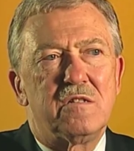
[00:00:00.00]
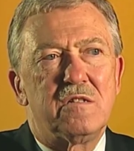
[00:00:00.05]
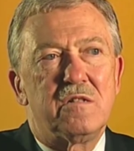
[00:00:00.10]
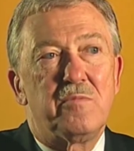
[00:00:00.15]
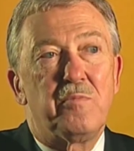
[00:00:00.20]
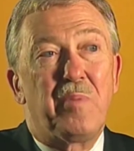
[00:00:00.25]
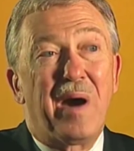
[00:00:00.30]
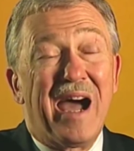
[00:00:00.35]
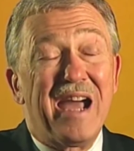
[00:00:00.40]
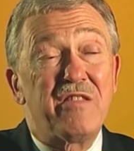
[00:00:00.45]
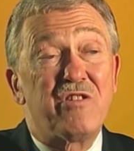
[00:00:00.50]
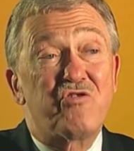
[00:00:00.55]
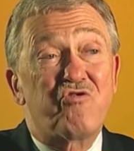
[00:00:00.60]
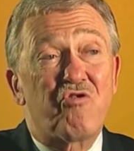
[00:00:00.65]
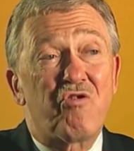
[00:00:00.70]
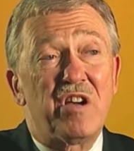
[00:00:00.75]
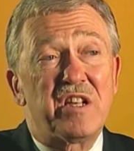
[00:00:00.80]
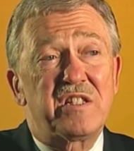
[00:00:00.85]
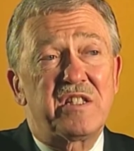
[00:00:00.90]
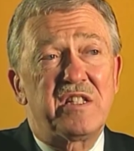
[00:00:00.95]
uh, by the
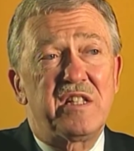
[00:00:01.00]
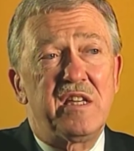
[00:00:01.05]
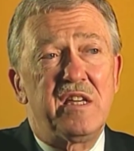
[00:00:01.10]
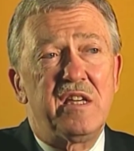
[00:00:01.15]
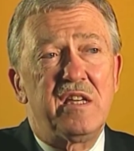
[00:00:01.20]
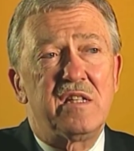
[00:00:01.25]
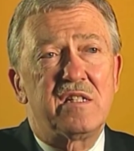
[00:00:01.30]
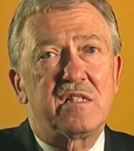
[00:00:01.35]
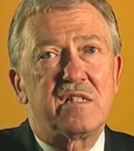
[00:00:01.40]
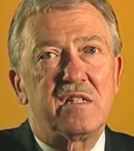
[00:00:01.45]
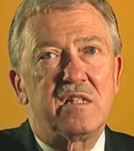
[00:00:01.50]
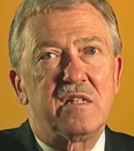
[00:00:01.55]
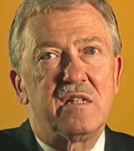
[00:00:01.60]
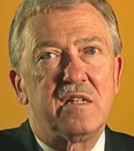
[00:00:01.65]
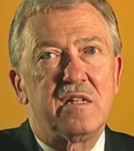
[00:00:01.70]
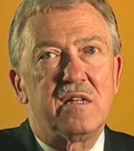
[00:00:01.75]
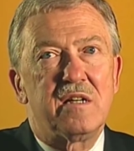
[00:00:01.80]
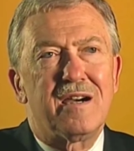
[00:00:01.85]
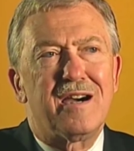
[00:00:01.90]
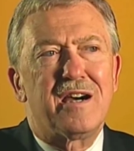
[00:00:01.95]
trustees
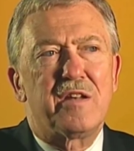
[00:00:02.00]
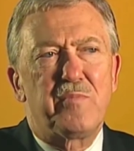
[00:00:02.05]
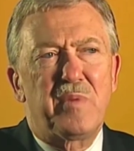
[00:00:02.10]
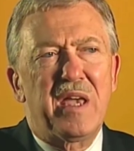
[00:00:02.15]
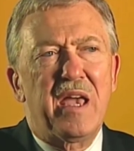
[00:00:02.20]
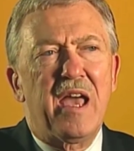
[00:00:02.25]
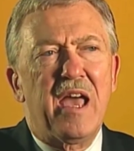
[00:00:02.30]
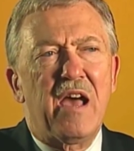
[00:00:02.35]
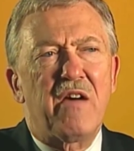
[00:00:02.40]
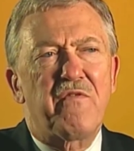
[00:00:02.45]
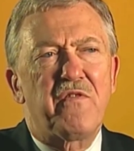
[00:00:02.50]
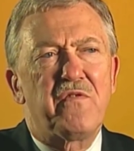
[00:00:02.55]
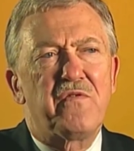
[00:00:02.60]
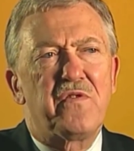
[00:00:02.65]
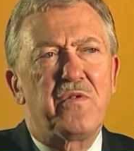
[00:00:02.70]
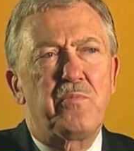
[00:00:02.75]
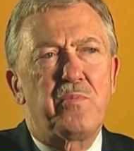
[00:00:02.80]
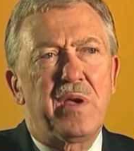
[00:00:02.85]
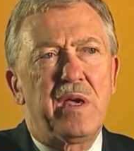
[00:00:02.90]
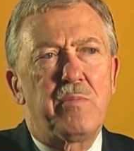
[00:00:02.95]
on behalf
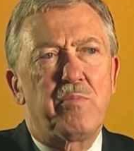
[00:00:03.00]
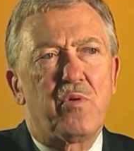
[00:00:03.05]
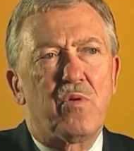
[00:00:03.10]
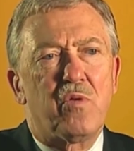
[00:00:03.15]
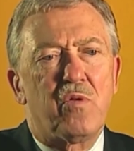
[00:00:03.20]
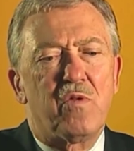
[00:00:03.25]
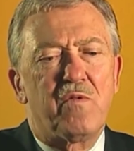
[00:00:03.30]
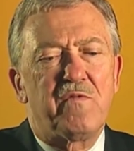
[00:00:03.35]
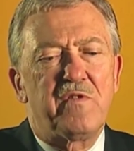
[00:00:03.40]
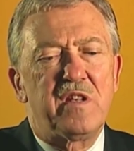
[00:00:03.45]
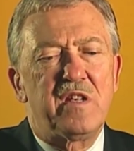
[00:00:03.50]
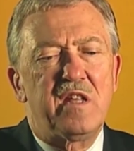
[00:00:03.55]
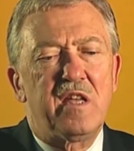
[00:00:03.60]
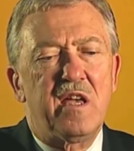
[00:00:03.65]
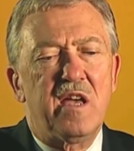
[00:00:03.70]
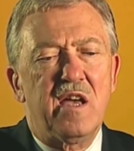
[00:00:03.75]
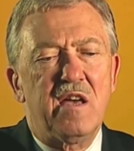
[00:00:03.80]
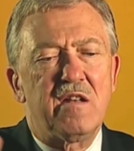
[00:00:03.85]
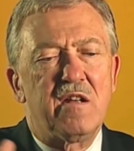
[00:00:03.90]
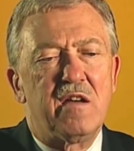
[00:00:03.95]
of the people of
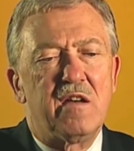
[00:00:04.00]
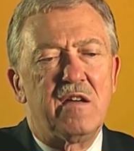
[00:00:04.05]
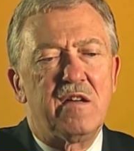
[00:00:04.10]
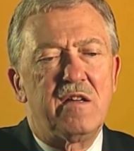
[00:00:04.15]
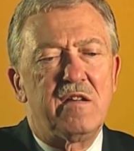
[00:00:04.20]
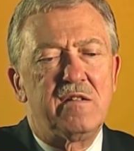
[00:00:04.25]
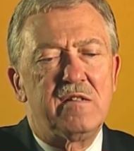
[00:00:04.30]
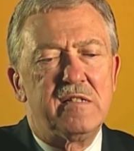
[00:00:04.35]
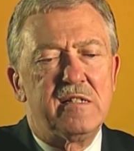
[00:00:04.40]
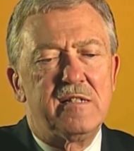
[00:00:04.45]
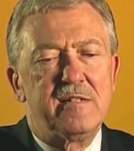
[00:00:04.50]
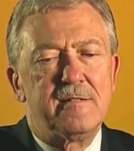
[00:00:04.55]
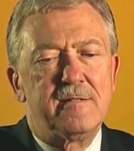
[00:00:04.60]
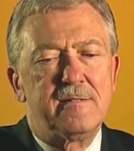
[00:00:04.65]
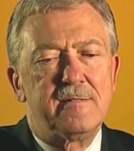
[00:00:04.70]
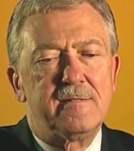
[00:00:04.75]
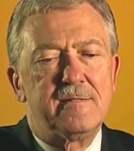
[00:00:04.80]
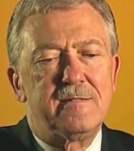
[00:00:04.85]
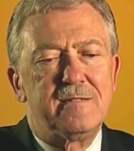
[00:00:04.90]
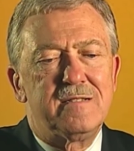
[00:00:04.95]
Indiana. And
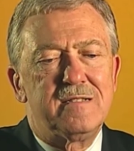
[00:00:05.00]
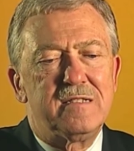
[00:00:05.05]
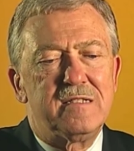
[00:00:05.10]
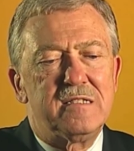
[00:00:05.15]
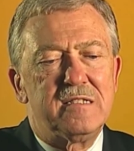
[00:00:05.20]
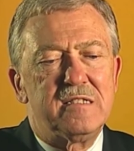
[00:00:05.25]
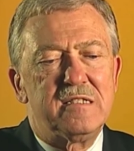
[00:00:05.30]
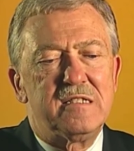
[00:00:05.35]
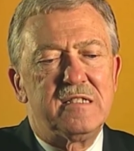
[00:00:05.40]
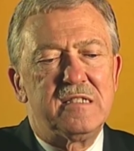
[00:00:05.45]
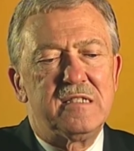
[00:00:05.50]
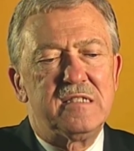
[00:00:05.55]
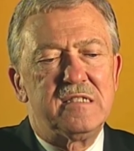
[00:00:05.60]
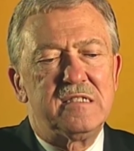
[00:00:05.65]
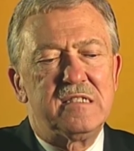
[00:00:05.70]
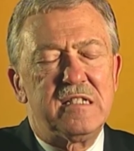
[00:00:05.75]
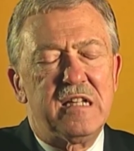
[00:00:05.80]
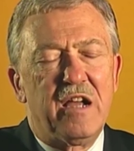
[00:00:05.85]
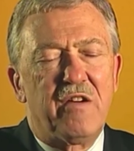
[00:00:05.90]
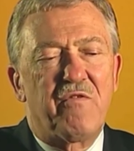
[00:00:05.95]
uh,
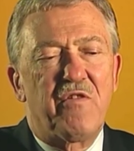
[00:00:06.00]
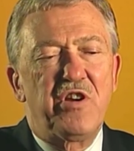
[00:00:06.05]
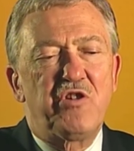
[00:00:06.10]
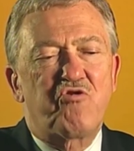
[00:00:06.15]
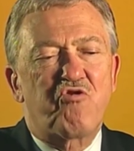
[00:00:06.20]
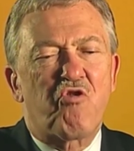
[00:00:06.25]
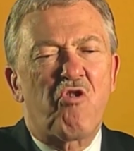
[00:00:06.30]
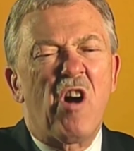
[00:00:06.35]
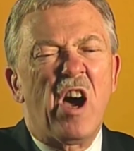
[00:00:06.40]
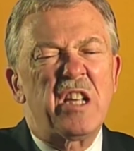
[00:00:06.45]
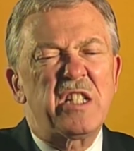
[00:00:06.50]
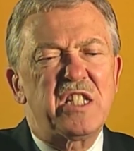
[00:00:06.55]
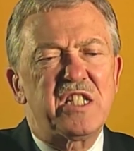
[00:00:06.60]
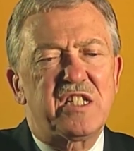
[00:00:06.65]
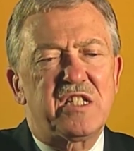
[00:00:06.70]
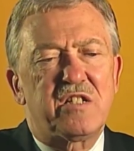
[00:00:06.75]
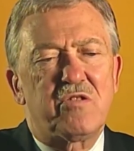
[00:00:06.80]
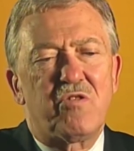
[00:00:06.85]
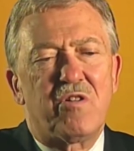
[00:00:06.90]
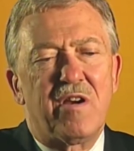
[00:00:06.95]
every
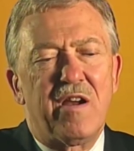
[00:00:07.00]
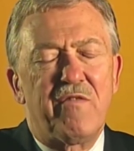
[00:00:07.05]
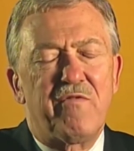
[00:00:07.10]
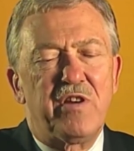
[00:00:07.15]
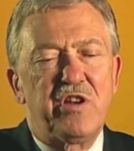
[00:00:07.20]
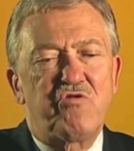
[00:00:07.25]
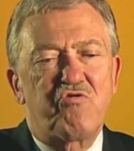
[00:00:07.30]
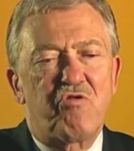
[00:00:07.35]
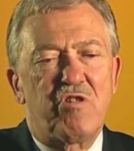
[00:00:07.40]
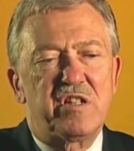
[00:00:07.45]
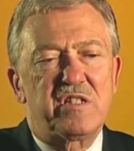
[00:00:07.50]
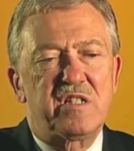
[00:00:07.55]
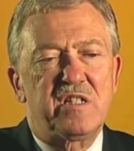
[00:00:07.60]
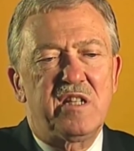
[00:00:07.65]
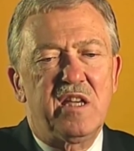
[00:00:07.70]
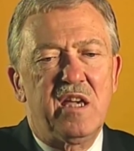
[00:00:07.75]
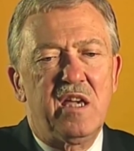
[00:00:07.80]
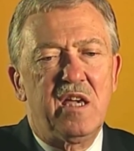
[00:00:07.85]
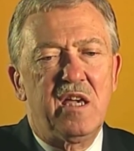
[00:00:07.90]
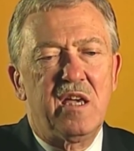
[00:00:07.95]
trust or every
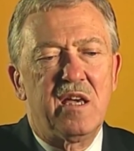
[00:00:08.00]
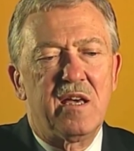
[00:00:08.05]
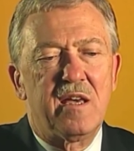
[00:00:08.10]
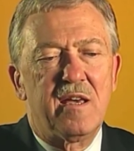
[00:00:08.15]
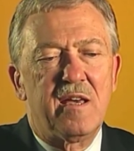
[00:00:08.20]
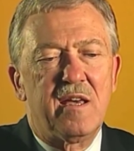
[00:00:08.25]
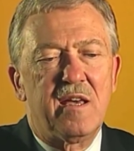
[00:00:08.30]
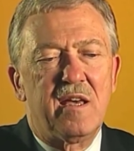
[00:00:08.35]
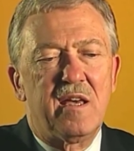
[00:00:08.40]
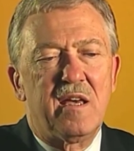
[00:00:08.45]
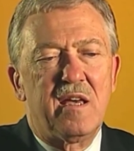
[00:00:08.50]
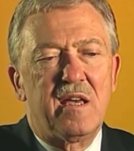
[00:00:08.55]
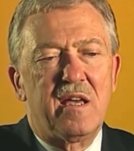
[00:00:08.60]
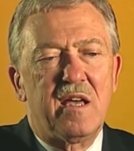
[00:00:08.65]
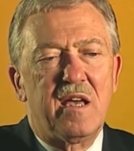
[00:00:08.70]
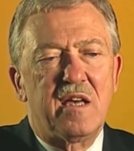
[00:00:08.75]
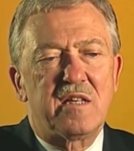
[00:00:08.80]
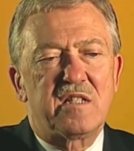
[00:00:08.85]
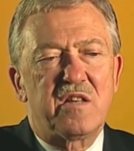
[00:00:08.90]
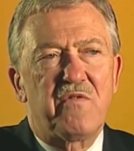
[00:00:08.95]
trustee
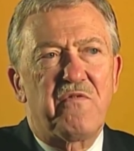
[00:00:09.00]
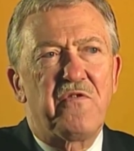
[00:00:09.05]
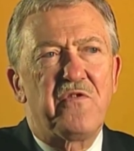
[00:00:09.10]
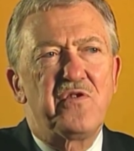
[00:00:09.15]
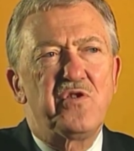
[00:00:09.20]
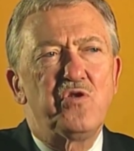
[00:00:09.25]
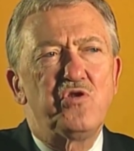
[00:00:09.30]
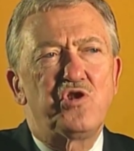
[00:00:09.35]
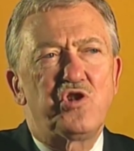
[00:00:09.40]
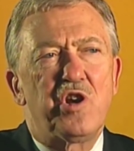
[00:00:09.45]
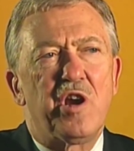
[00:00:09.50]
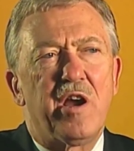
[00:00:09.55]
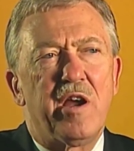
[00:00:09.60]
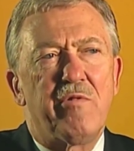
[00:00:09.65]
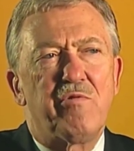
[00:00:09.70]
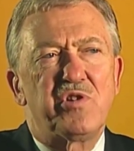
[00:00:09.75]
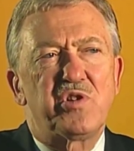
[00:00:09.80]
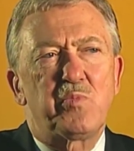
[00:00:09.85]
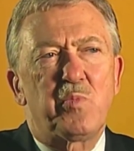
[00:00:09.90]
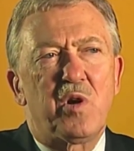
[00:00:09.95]
has a
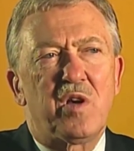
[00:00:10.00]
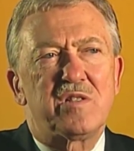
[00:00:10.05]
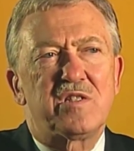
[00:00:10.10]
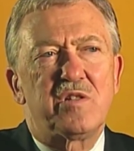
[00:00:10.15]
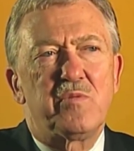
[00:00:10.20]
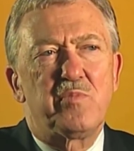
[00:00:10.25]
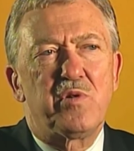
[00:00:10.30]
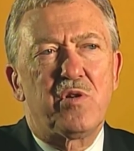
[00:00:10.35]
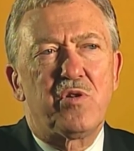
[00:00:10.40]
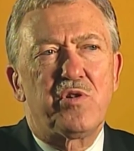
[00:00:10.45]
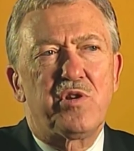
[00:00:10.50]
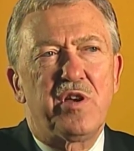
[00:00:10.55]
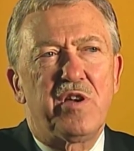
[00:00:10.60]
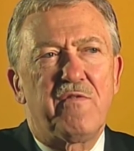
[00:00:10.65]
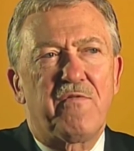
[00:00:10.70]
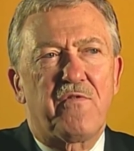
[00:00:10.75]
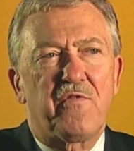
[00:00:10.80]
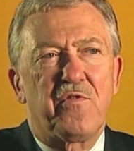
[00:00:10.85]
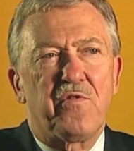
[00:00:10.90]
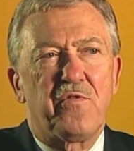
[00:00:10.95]
fiduciary
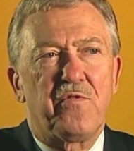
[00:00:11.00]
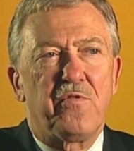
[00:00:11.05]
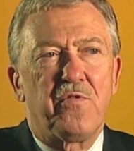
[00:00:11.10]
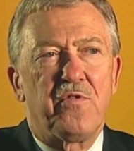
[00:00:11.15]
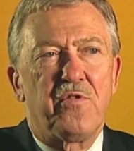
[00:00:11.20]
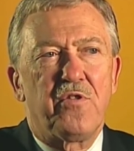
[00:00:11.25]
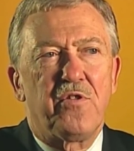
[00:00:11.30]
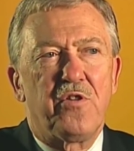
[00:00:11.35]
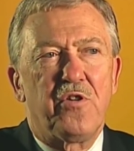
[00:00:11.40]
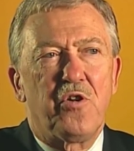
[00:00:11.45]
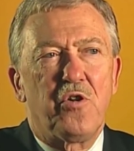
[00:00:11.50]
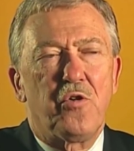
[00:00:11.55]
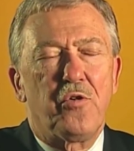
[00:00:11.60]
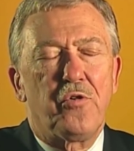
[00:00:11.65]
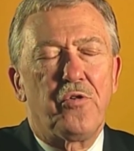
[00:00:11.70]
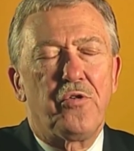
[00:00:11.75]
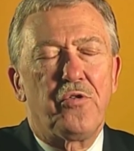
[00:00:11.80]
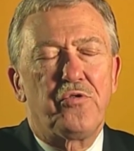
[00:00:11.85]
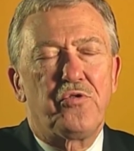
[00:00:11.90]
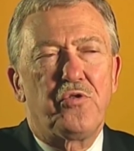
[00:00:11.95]
responsibility for
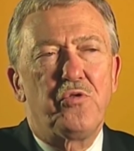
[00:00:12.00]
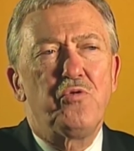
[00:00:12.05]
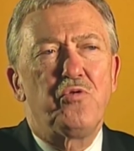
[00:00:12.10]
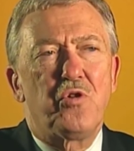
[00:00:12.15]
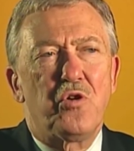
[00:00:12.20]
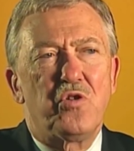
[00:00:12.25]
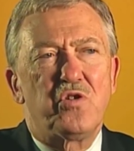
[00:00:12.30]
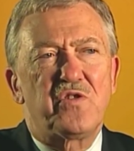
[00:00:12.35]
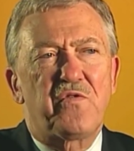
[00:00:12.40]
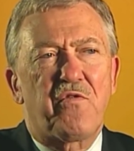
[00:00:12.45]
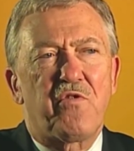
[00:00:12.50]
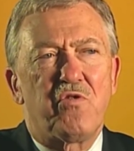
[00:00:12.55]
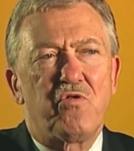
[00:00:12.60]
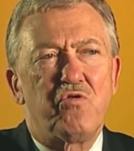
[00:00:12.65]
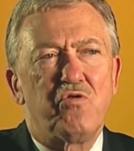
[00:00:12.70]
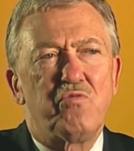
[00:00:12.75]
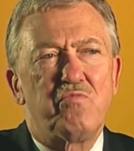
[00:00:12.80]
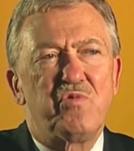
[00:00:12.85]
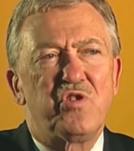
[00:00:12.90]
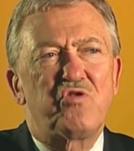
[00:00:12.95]
to those for
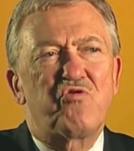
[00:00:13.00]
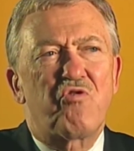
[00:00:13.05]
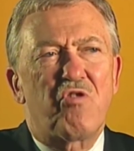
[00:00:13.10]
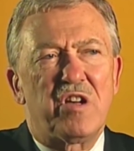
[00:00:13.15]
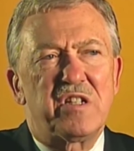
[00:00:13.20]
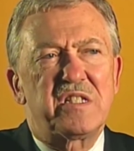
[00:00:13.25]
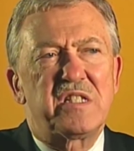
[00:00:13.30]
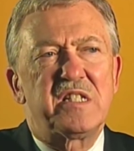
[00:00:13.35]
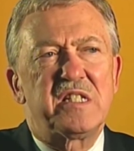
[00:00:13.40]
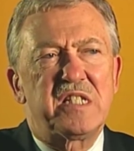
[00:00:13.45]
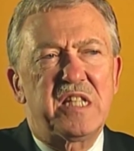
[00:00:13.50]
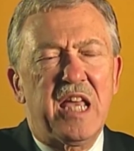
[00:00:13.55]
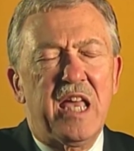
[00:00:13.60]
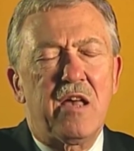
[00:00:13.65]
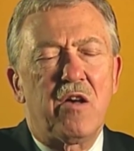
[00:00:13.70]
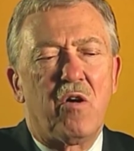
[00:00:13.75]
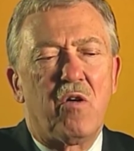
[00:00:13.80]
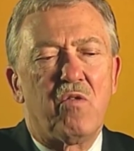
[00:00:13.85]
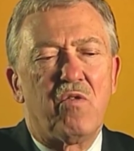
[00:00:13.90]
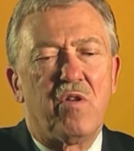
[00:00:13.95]
whom the trust is
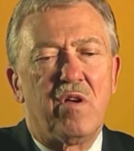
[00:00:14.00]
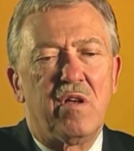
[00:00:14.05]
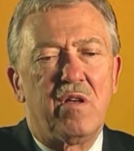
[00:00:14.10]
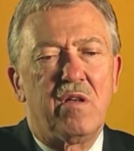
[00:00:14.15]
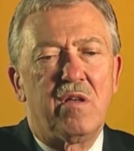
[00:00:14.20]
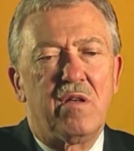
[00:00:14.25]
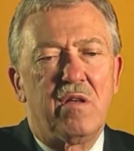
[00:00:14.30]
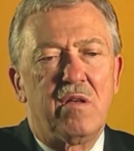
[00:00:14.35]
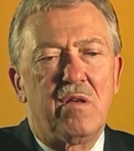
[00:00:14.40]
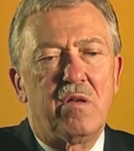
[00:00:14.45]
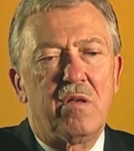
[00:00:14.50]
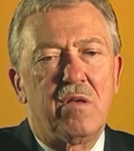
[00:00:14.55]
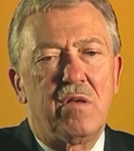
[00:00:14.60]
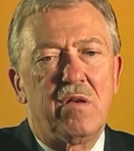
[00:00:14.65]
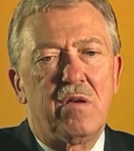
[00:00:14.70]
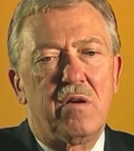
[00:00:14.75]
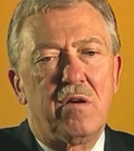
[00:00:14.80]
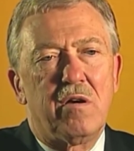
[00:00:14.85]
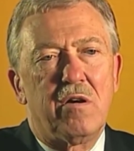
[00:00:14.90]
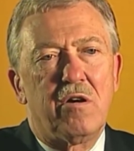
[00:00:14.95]
held.
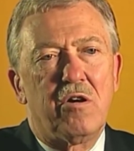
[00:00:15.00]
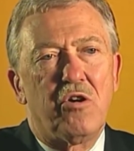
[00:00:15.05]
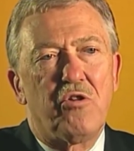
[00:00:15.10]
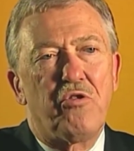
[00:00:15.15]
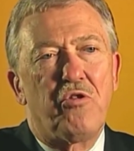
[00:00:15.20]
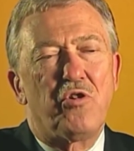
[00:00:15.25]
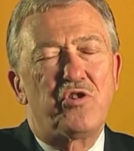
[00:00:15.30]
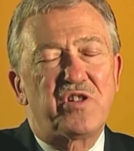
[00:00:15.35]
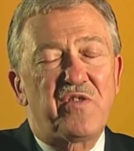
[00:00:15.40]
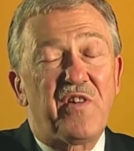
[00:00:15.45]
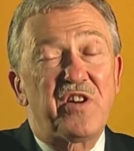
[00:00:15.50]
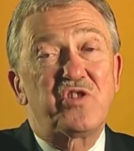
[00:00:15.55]
Uh, those